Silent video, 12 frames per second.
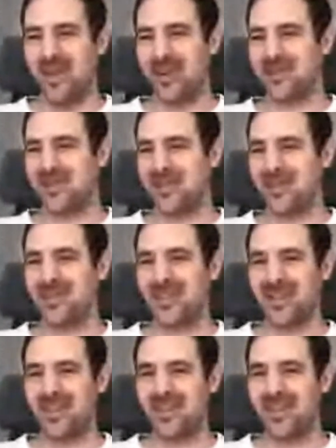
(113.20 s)

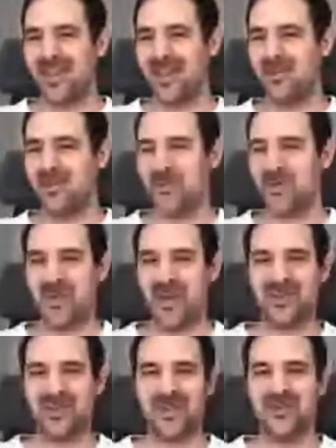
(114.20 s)
dexes and
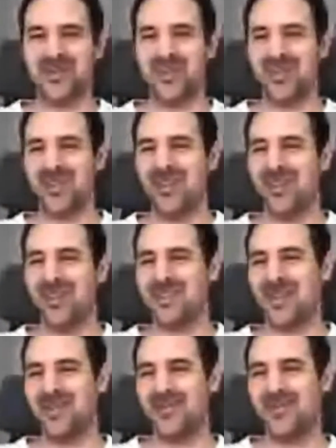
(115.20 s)
perspectives and all that
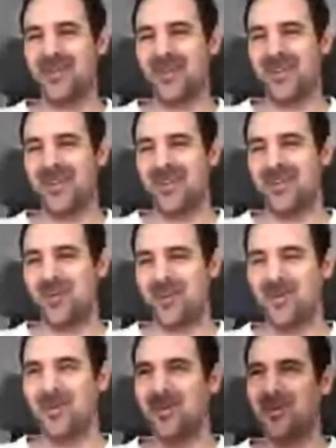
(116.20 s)
stuff. It
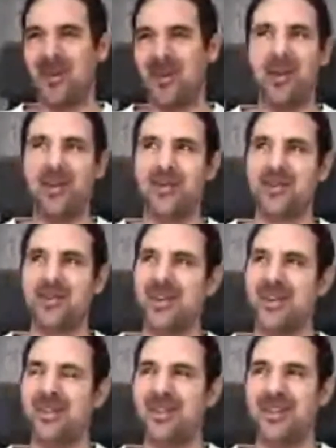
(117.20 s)
was cool. But also,
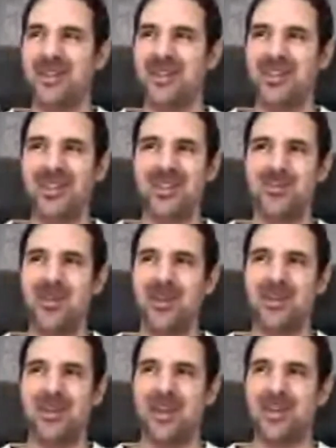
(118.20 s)
it's easy to
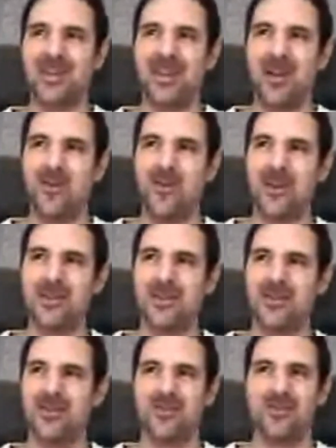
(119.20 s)
spend. I think I
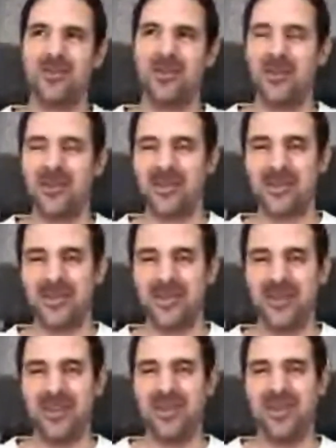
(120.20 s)
watched two
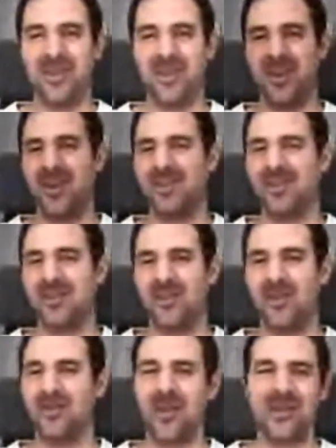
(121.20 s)
talks, and
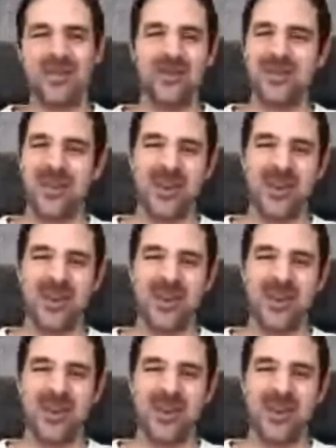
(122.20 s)
all the rest of the